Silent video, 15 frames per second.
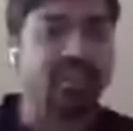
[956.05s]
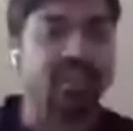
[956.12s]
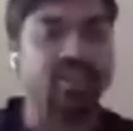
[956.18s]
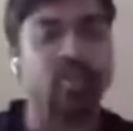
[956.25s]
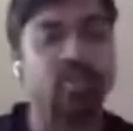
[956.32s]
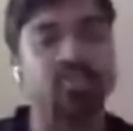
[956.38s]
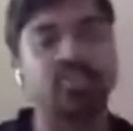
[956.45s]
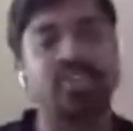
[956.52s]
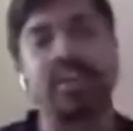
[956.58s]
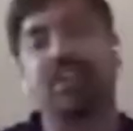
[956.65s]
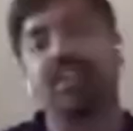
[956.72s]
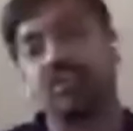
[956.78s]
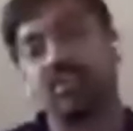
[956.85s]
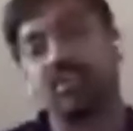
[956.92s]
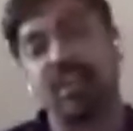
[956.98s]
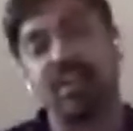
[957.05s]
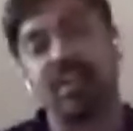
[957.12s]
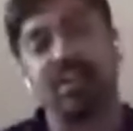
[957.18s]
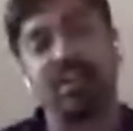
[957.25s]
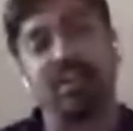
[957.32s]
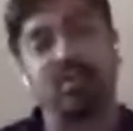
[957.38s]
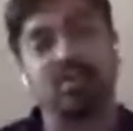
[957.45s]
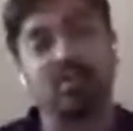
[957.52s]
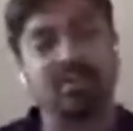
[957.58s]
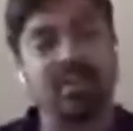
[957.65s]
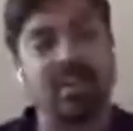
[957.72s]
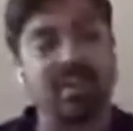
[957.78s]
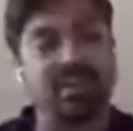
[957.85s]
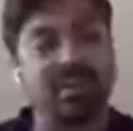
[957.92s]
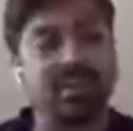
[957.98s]
it goes directly to that data nodes
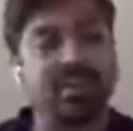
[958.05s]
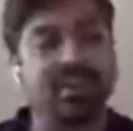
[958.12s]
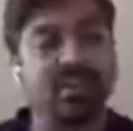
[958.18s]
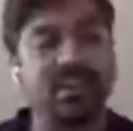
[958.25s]
and then